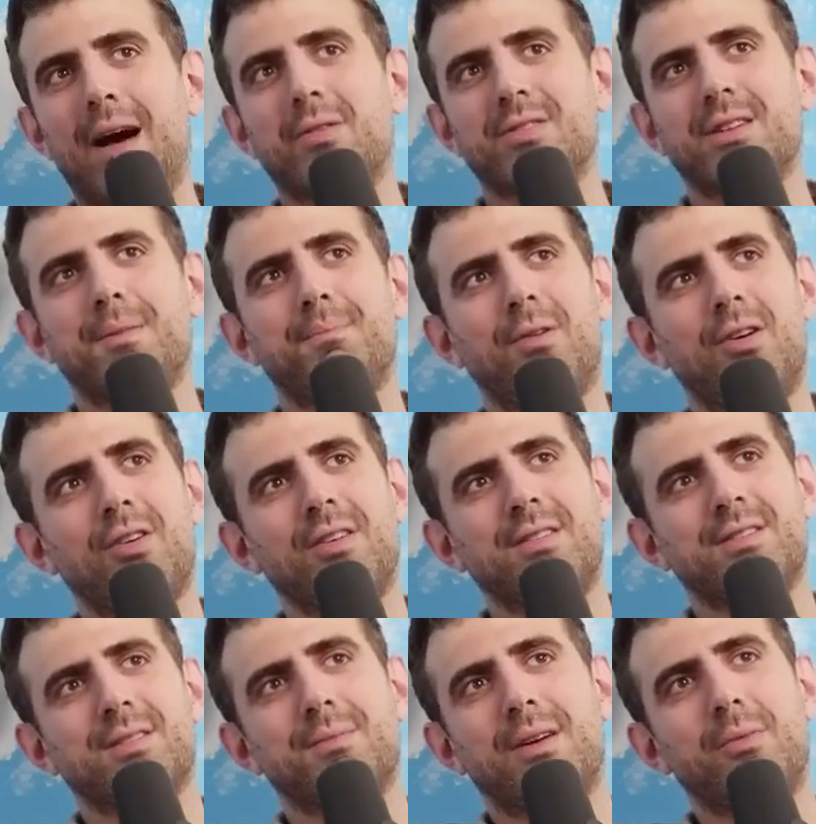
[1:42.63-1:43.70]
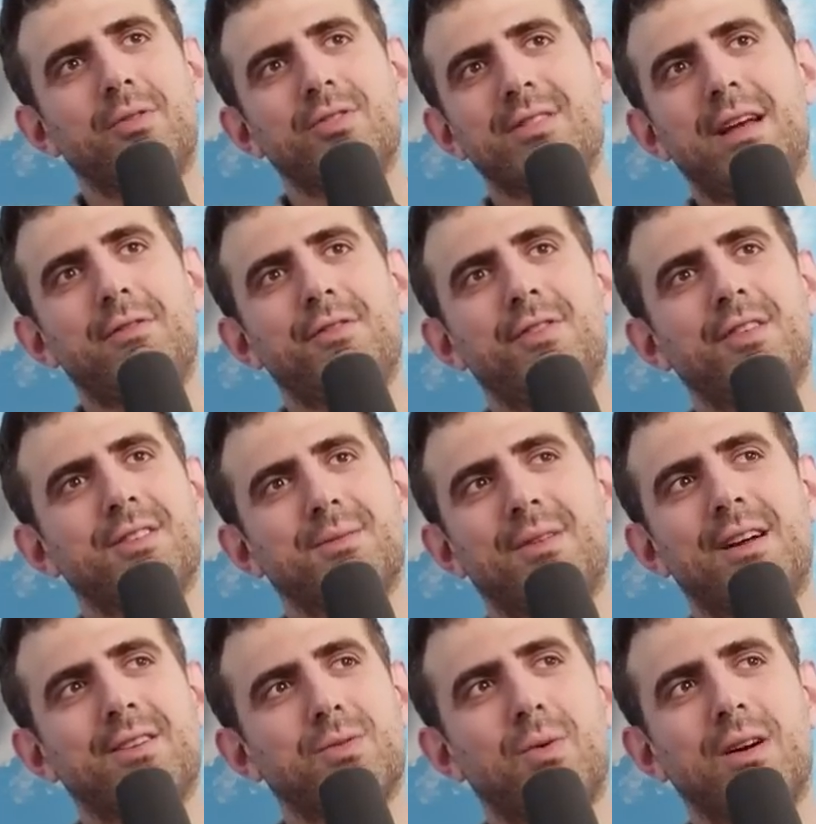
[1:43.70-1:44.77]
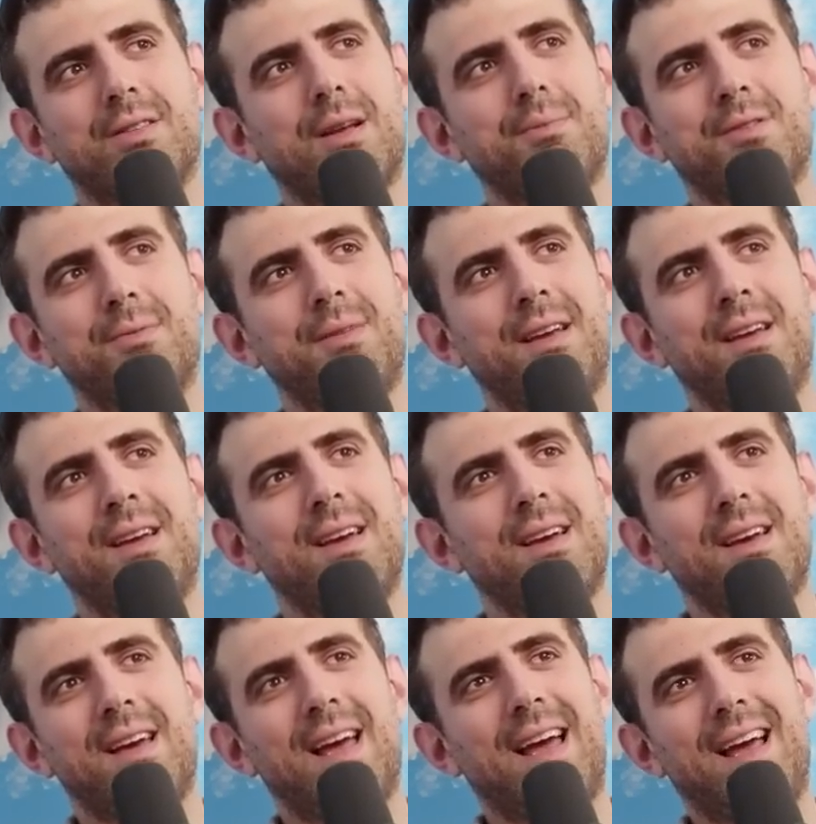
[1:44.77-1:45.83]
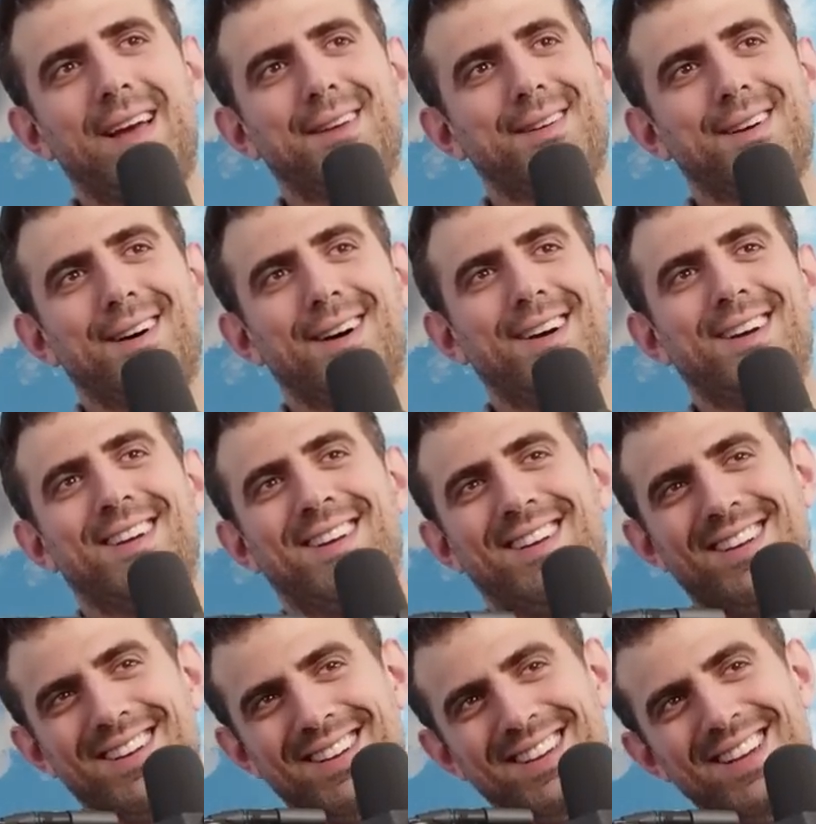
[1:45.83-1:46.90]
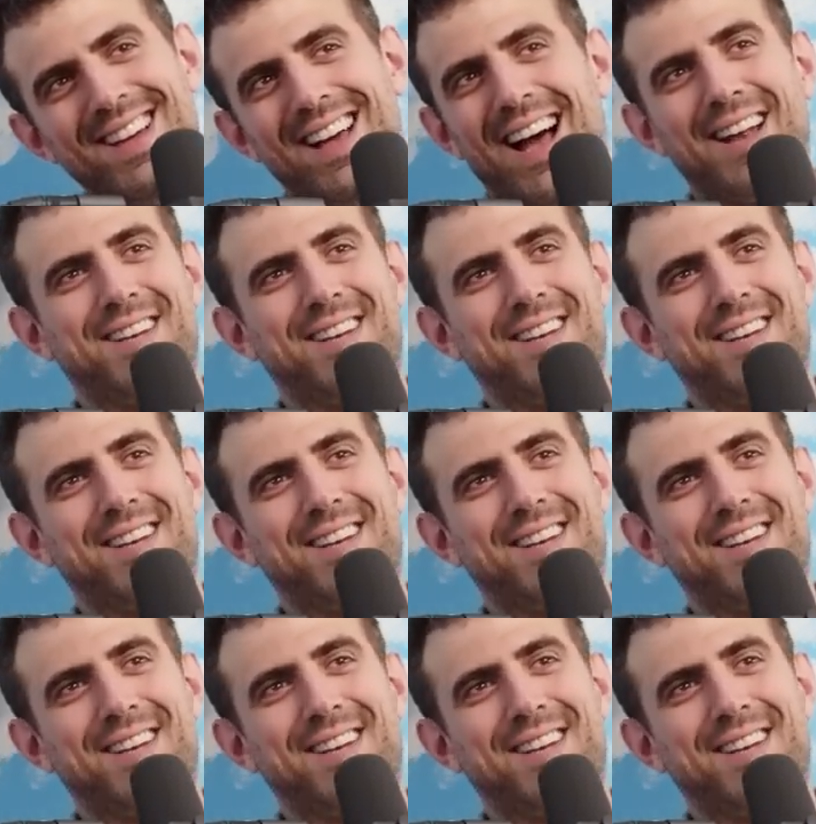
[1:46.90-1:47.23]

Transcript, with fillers: I was in a bar and some we were just having fun. Some guy just walked up to me and uh, I